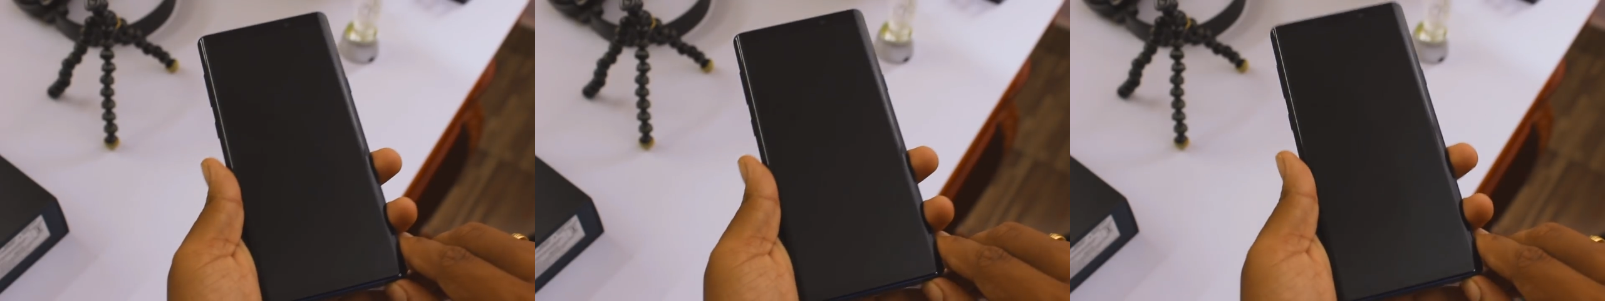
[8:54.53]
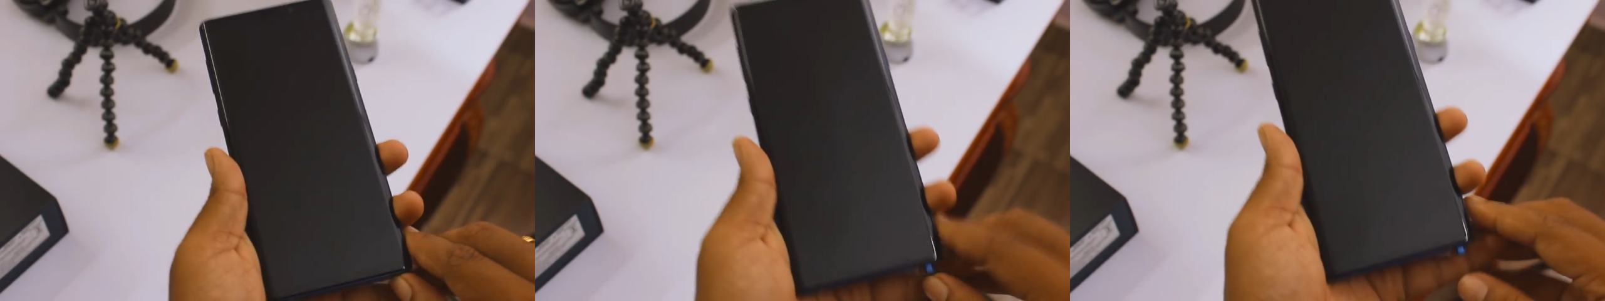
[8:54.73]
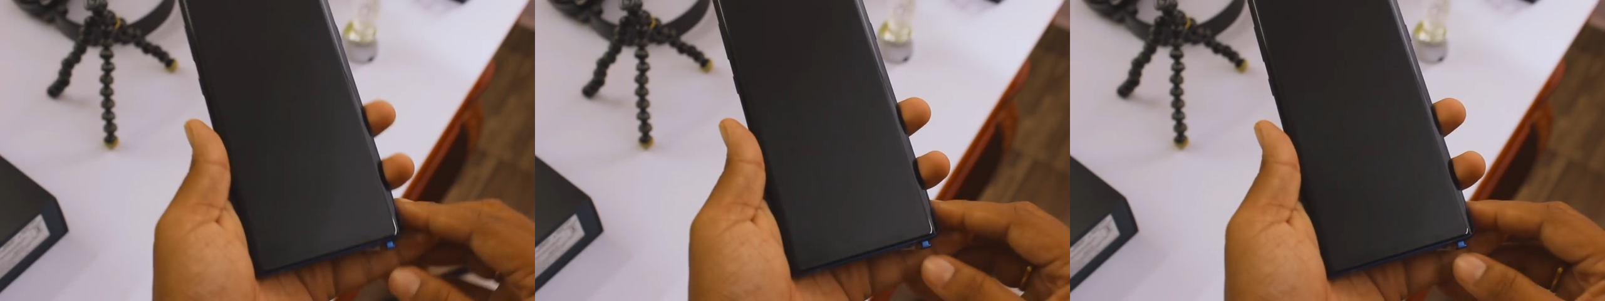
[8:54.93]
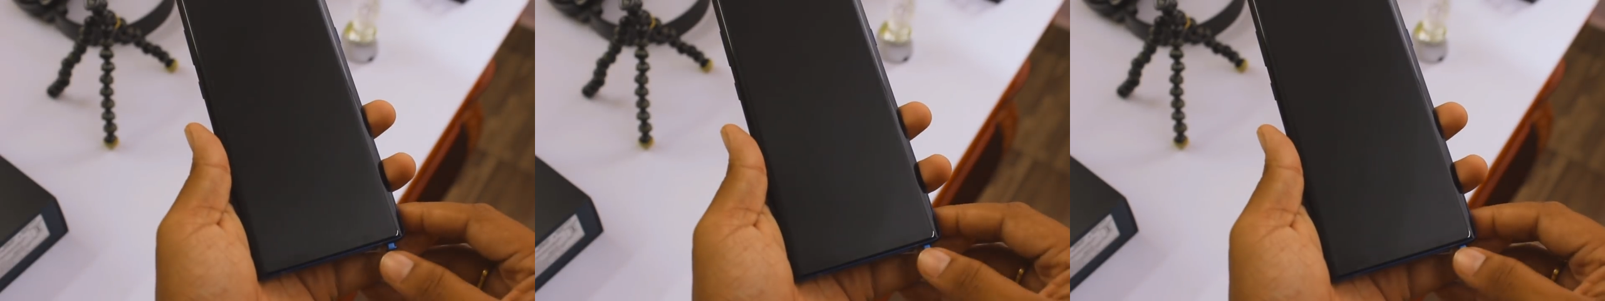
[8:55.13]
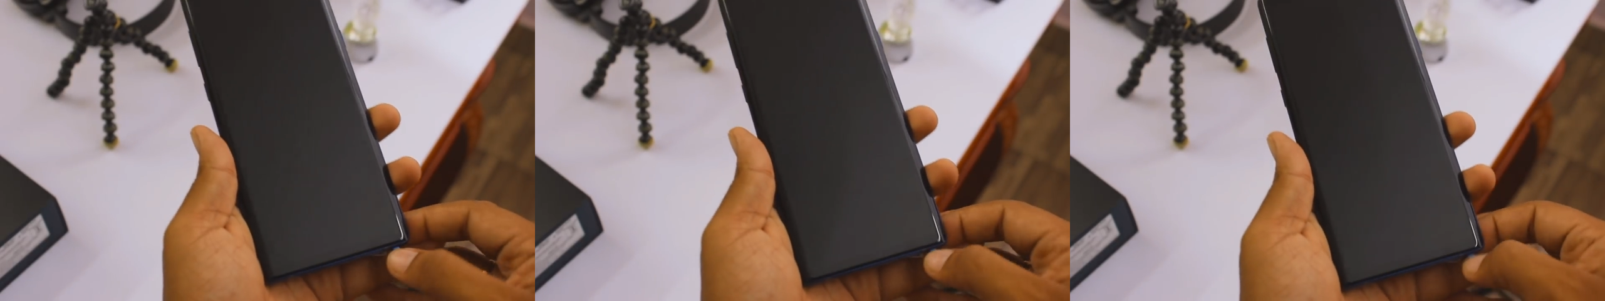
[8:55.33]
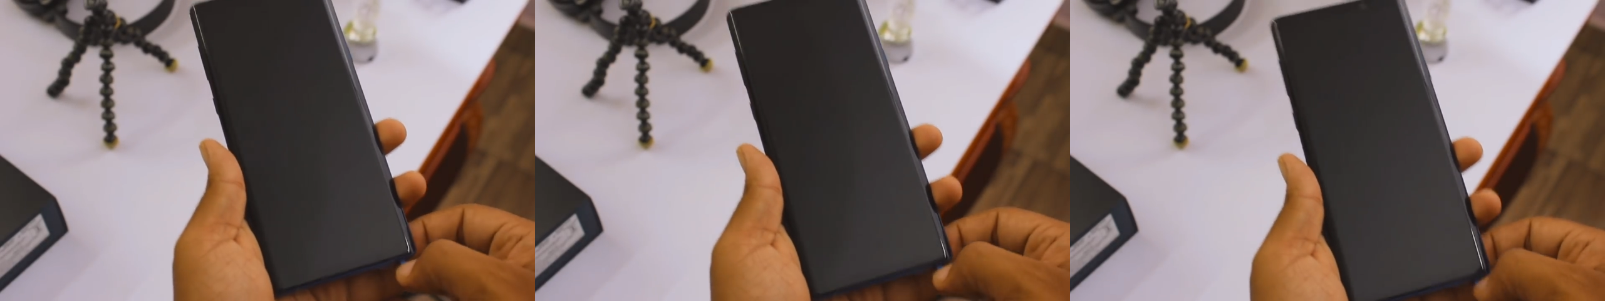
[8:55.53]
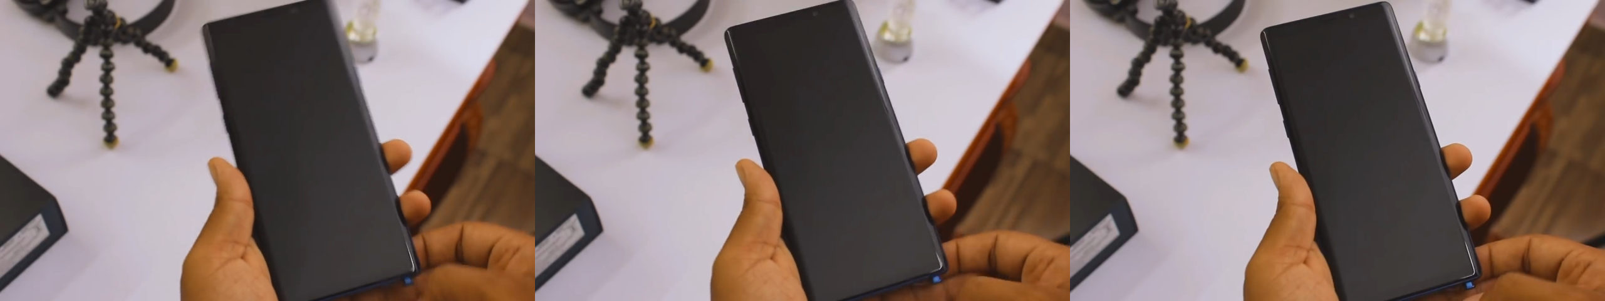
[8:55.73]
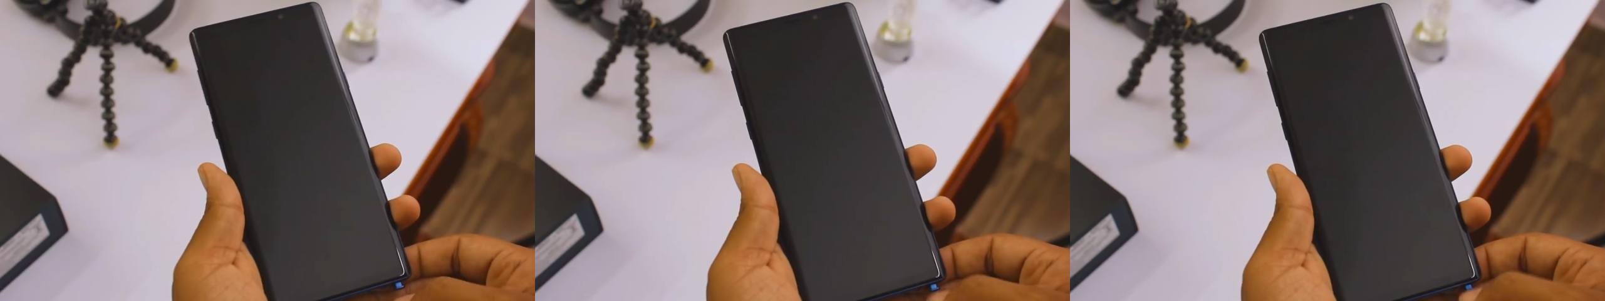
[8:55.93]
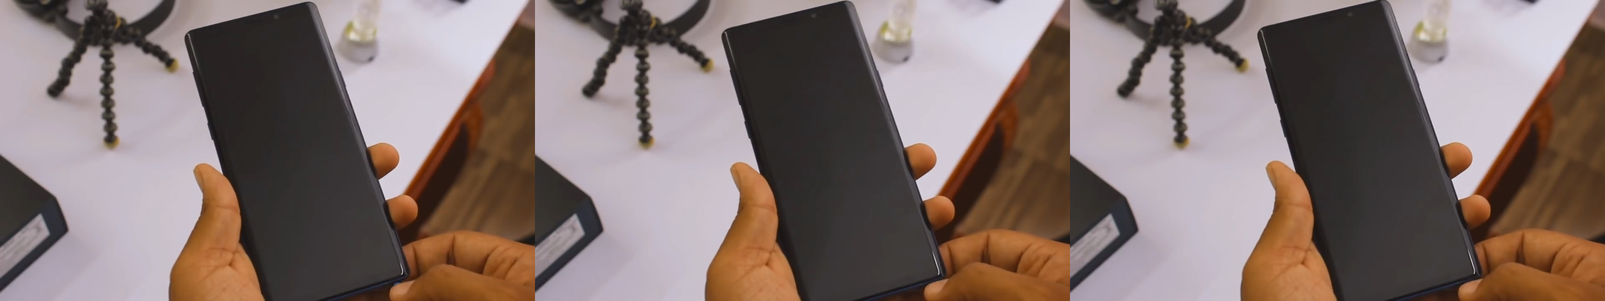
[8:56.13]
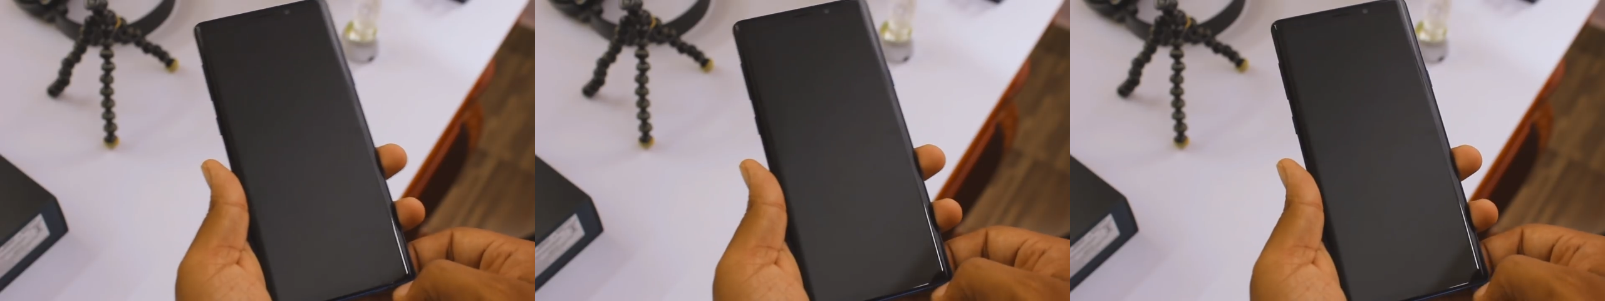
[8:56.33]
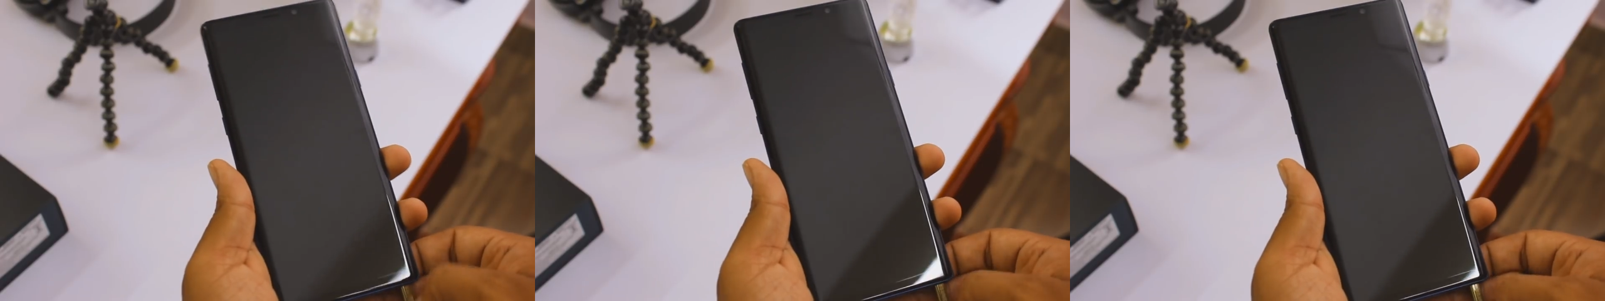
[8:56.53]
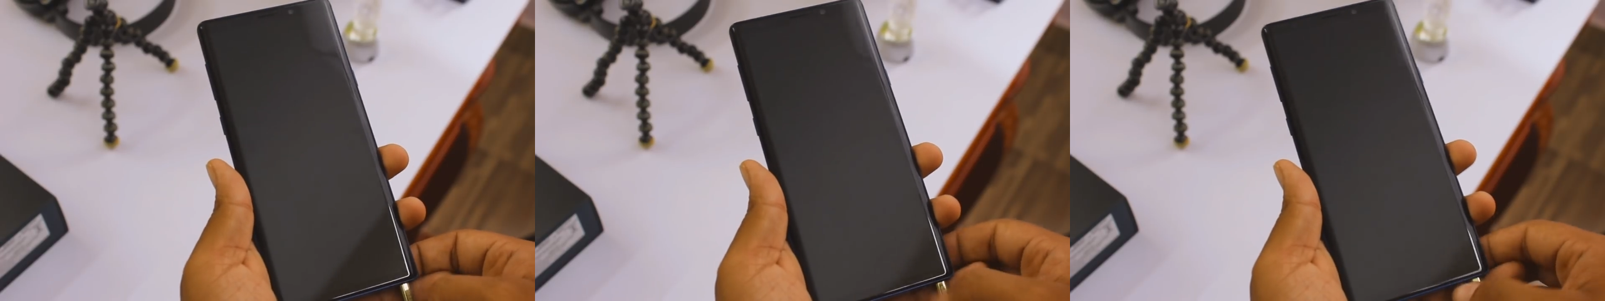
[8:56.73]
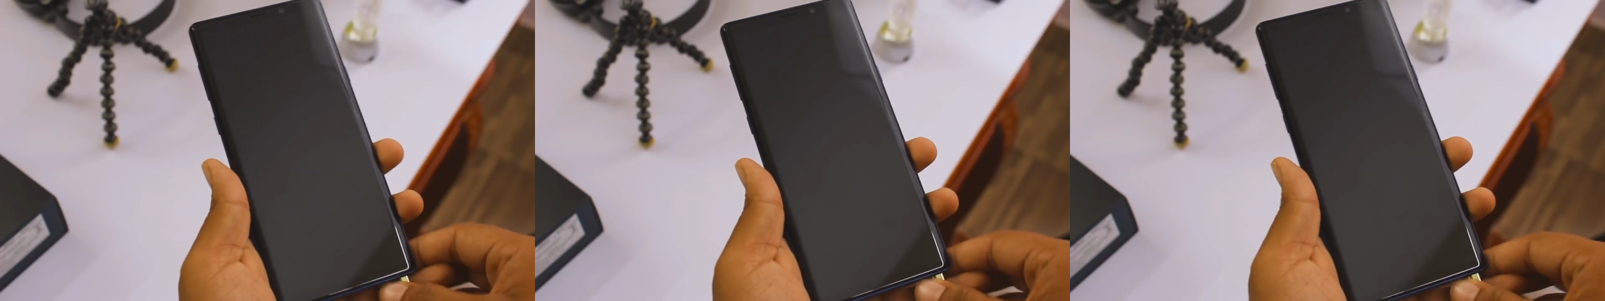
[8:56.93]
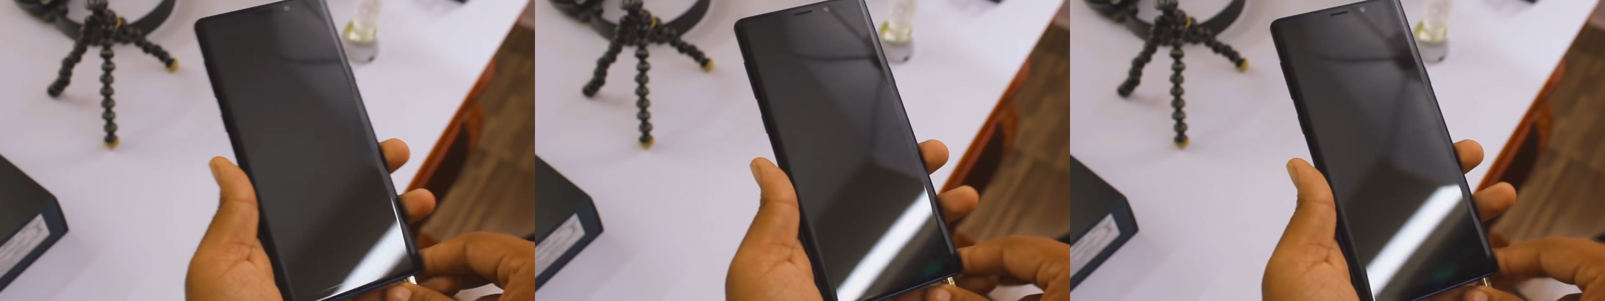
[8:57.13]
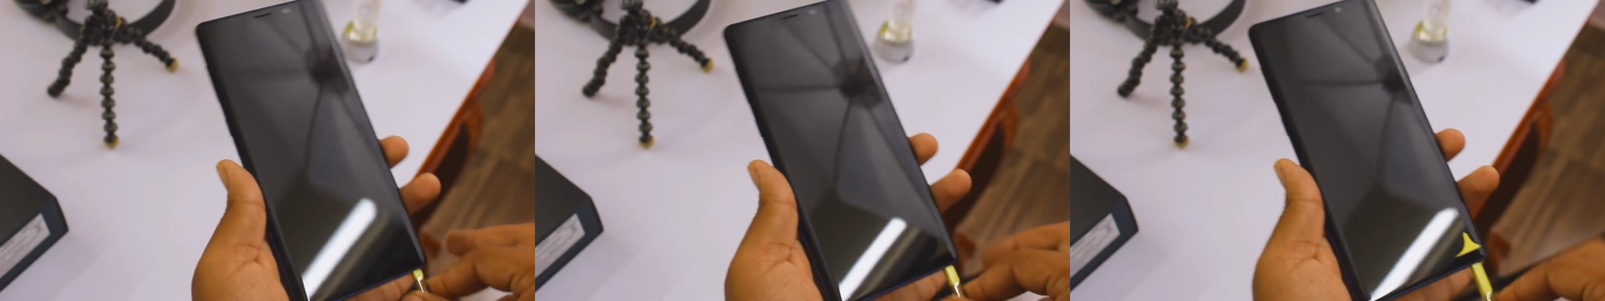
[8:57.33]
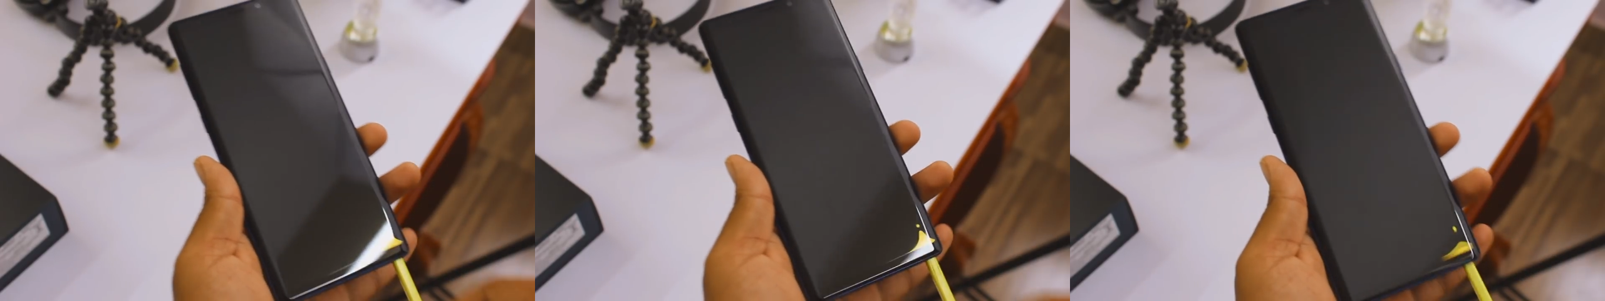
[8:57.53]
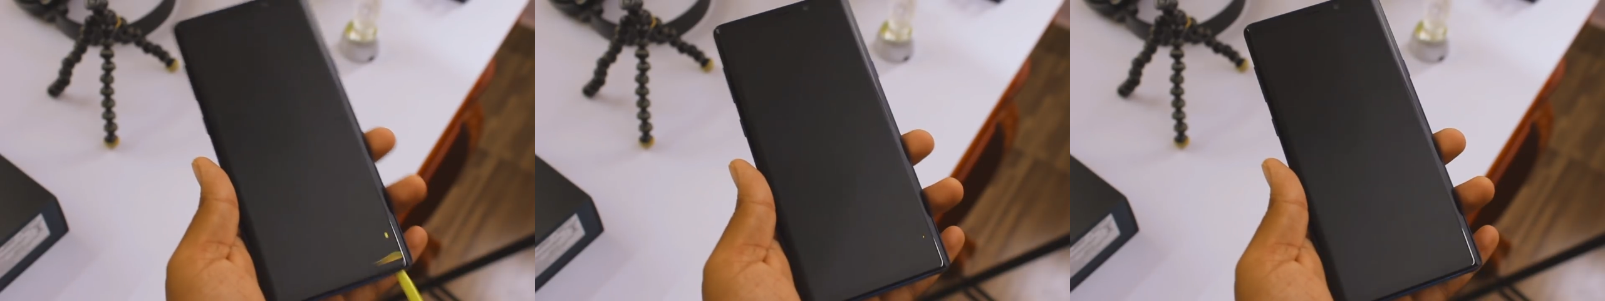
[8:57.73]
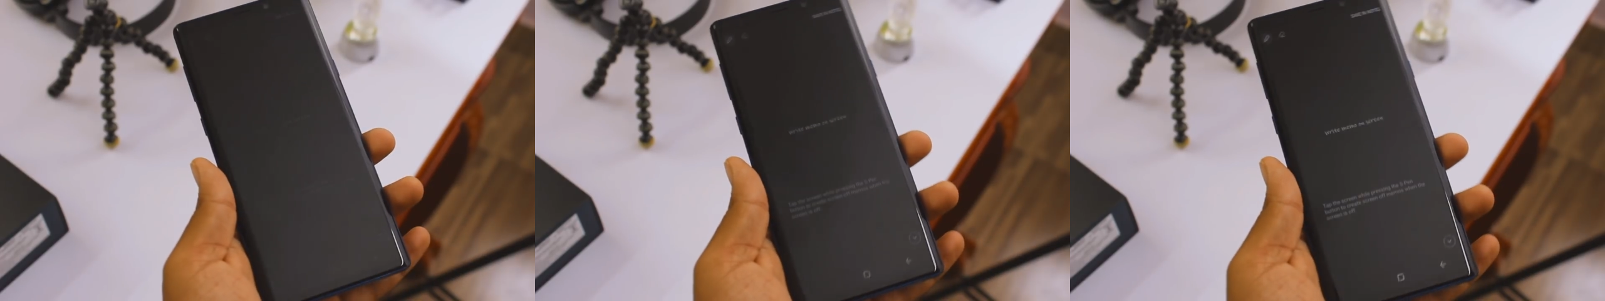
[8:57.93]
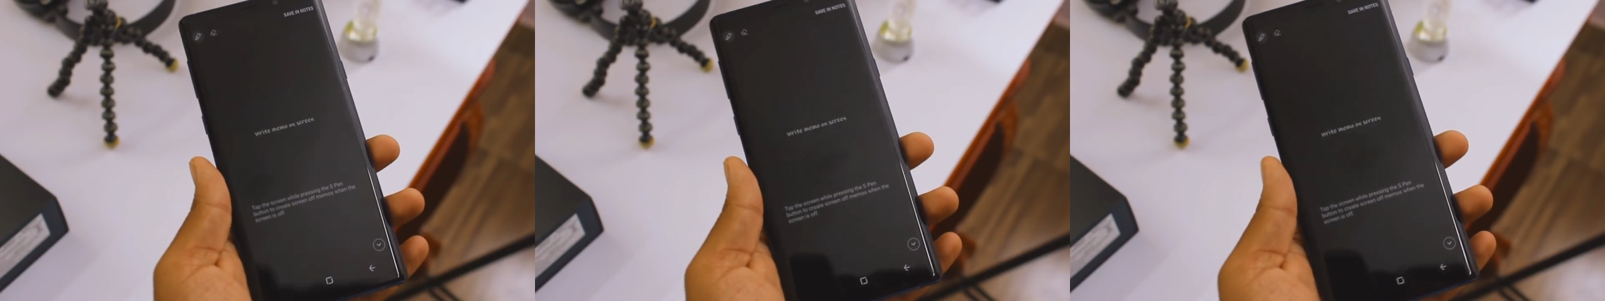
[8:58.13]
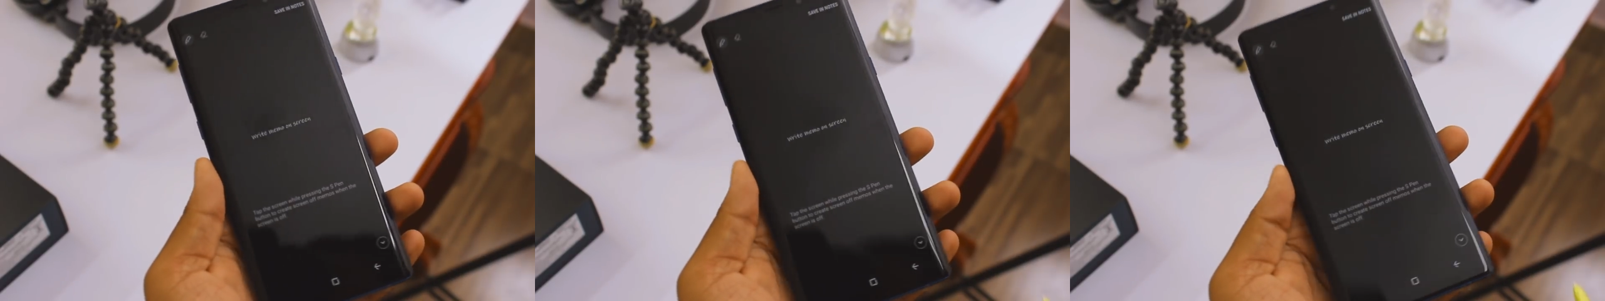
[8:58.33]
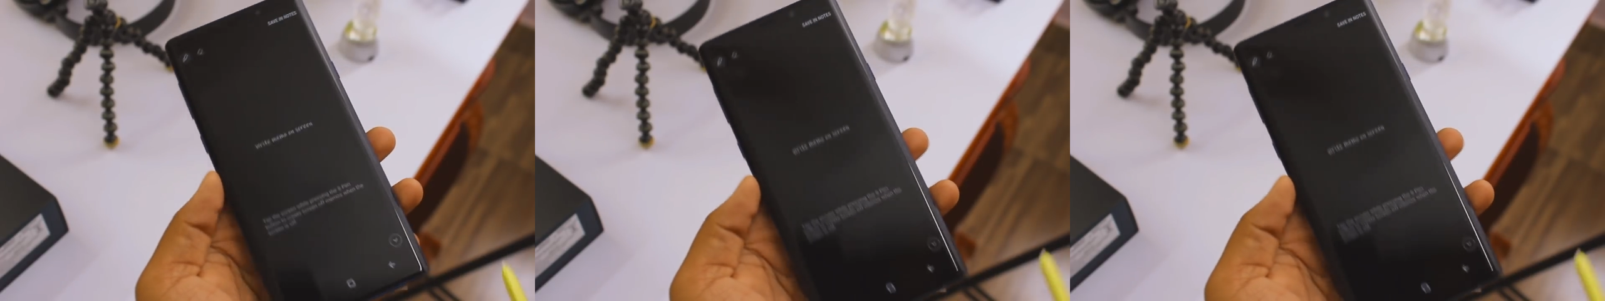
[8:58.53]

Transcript: No face is visible, so there are no lips to read.